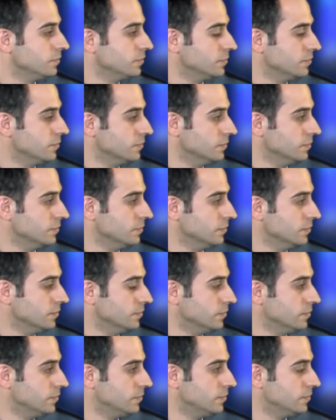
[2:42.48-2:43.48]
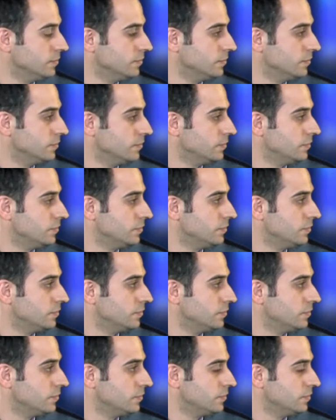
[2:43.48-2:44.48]

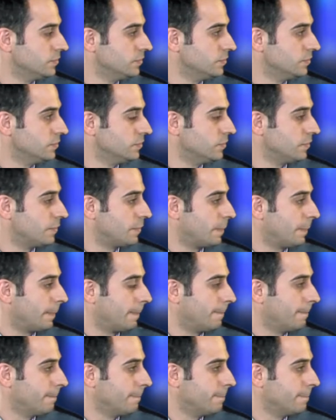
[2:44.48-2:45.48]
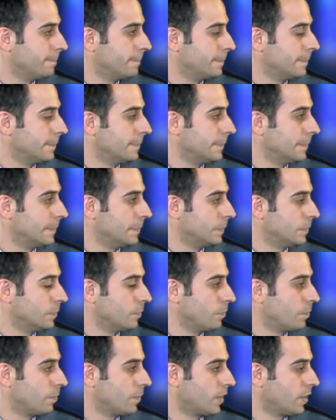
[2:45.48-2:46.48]

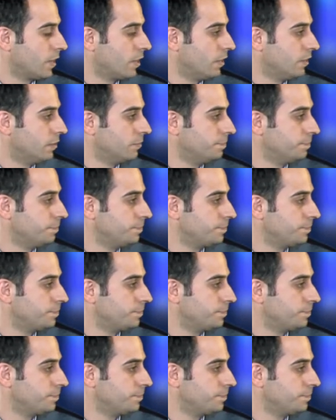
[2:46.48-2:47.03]
[no speech]